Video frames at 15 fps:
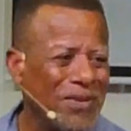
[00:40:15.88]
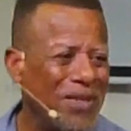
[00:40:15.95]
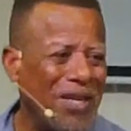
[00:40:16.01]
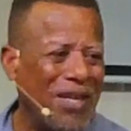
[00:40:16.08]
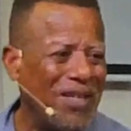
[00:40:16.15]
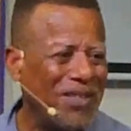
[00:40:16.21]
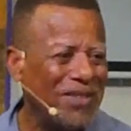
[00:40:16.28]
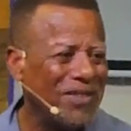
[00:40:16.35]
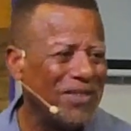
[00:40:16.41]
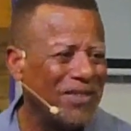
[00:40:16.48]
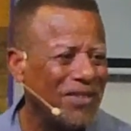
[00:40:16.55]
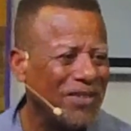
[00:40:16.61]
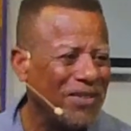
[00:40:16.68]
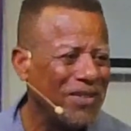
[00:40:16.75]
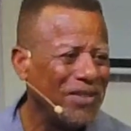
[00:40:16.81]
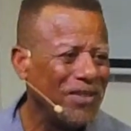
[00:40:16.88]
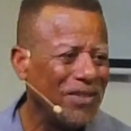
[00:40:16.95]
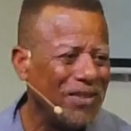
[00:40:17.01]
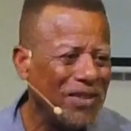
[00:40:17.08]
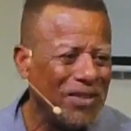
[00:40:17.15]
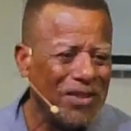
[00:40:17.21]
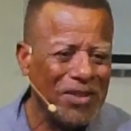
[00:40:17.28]
Huh?
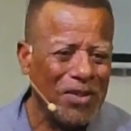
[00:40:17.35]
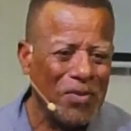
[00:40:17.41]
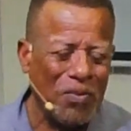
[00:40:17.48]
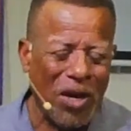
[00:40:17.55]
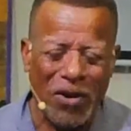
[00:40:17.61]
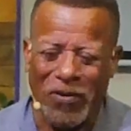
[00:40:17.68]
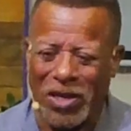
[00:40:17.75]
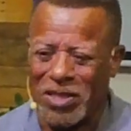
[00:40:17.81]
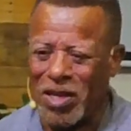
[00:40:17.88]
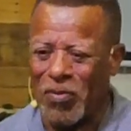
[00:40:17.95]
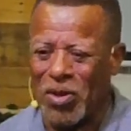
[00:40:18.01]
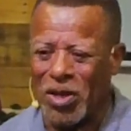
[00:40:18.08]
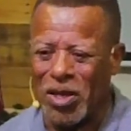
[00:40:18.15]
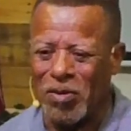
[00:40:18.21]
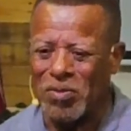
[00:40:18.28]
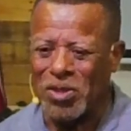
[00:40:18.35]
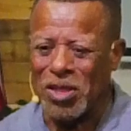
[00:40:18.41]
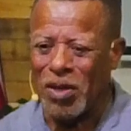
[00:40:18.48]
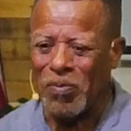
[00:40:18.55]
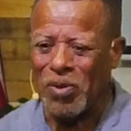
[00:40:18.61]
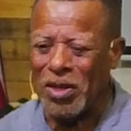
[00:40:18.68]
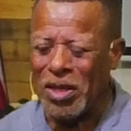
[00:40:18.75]
Matter of fact, something comes
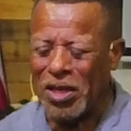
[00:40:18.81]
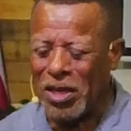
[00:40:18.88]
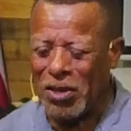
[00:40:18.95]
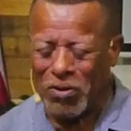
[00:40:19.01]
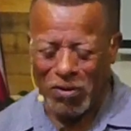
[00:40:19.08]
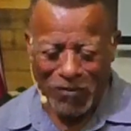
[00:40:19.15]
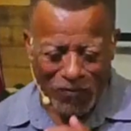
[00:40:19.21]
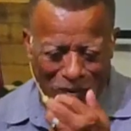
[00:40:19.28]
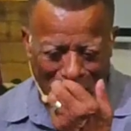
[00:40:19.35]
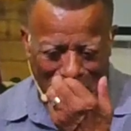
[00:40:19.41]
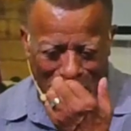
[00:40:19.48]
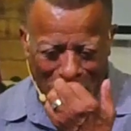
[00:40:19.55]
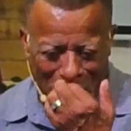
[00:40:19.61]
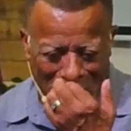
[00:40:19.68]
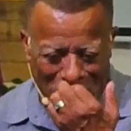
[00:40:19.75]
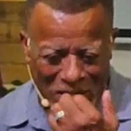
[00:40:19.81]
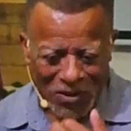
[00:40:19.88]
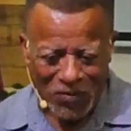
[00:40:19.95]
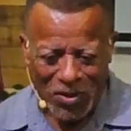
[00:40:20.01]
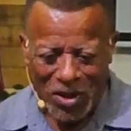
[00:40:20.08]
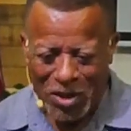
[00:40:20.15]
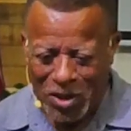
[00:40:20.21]
up uh, either on Facebook or
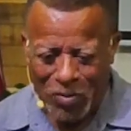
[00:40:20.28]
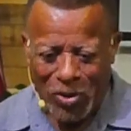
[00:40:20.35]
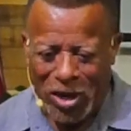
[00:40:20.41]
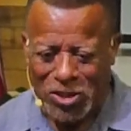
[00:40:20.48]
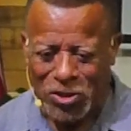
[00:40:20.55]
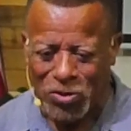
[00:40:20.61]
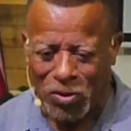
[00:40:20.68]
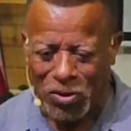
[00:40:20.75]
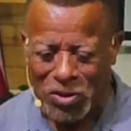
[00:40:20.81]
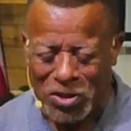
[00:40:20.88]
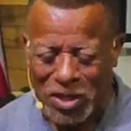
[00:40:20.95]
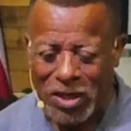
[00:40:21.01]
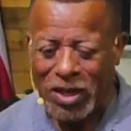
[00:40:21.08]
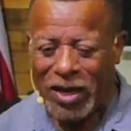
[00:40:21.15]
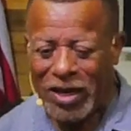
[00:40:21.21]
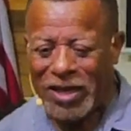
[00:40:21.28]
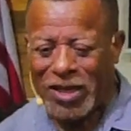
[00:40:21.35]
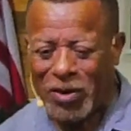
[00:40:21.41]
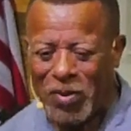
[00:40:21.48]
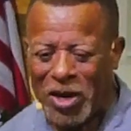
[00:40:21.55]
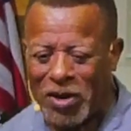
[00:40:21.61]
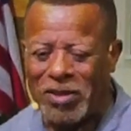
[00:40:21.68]
TV. Pastor Dorothy says, "Honey,
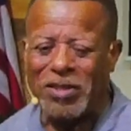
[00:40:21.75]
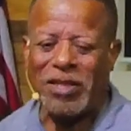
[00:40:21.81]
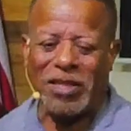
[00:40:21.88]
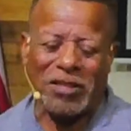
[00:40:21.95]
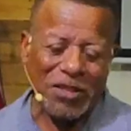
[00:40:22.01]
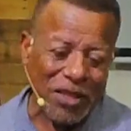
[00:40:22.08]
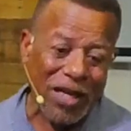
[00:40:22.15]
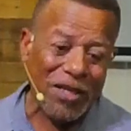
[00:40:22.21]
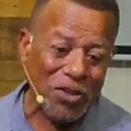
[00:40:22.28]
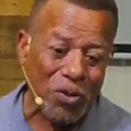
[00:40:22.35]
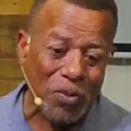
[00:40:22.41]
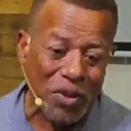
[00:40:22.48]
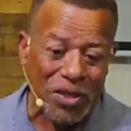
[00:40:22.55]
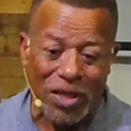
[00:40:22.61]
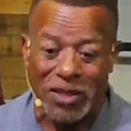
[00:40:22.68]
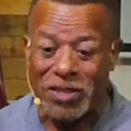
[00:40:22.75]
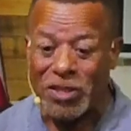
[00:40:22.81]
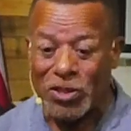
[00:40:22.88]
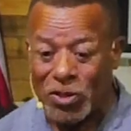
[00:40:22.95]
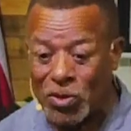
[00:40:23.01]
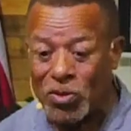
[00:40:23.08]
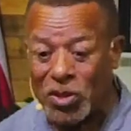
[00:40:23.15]
come here," and she's got to show me the
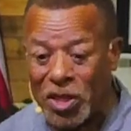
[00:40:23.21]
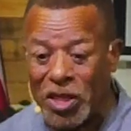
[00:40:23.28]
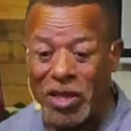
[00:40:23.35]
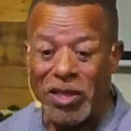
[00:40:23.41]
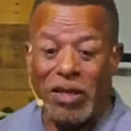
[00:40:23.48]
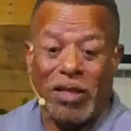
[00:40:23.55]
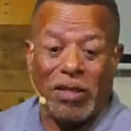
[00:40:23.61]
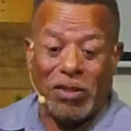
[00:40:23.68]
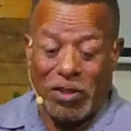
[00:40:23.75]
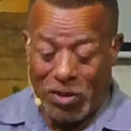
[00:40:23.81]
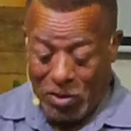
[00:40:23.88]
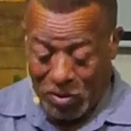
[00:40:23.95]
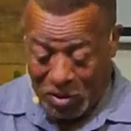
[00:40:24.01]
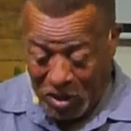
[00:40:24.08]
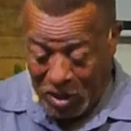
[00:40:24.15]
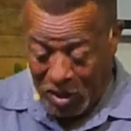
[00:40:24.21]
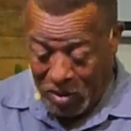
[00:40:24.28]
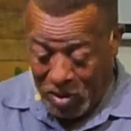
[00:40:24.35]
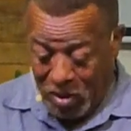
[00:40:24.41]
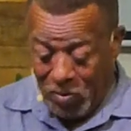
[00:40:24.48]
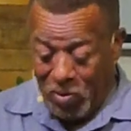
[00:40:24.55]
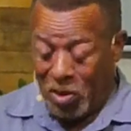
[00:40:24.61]
nicest little this little
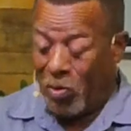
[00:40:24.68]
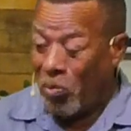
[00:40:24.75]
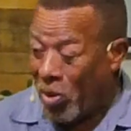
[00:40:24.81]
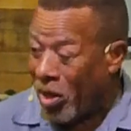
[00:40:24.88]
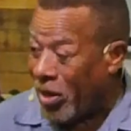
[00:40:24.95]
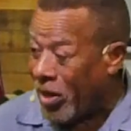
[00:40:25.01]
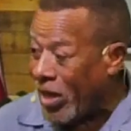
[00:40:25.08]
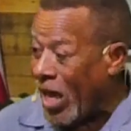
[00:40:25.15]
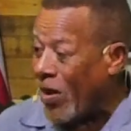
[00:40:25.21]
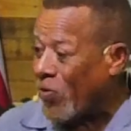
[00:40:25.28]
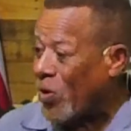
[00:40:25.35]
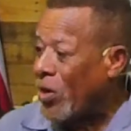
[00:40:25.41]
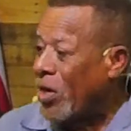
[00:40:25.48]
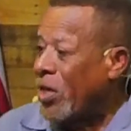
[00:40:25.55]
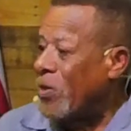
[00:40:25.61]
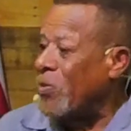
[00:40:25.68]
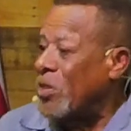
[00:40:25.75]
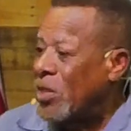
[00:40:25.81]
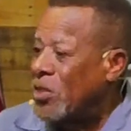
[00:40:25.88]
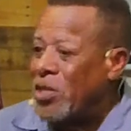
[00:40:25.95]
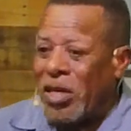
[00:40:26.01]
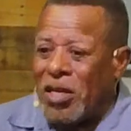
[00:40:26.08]
kid with a belly laughter.
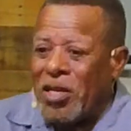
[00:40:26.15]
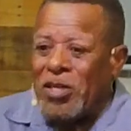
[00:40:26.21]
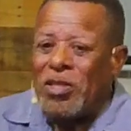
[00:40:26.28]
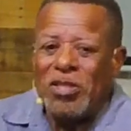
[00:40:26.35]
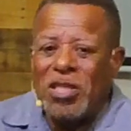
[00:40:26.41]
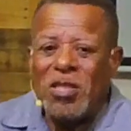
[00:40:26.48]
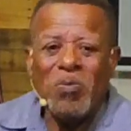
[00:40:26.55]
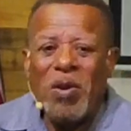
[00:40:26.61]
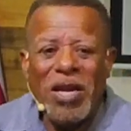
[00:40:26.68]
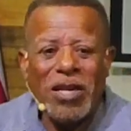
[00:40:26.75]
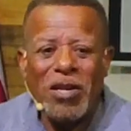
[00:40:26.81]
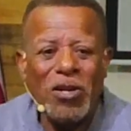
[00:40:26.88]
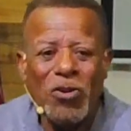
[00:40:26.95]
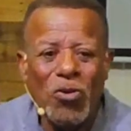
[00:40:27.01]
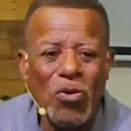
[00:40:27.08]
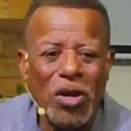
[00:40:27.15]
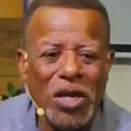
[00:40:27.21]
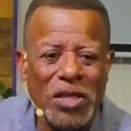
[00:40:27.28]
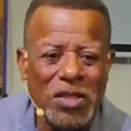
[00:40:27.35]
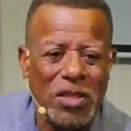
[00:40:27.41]
Yeah, just make a noise.